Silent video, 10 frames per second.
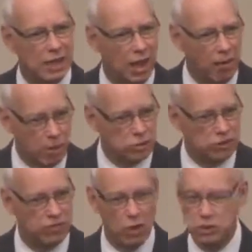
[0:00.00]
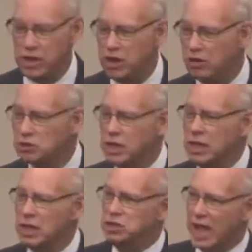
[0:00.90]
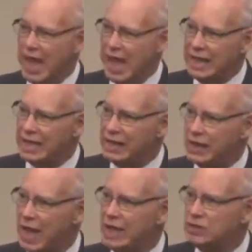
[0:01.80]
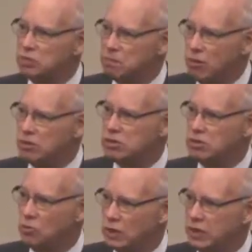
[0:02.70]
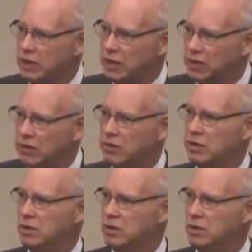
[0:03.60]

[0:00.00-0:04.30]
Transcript: or most of those years, Jack and I spoke to one another